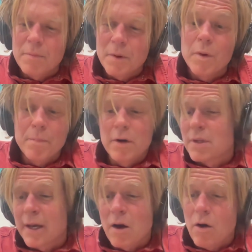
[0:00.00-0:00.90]
I mean, we
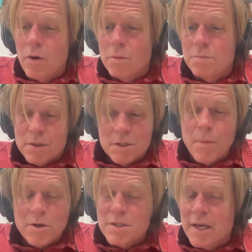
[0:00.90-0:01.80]
built like a whole
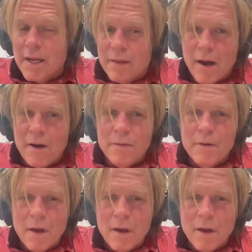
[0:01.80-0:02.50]
small city there.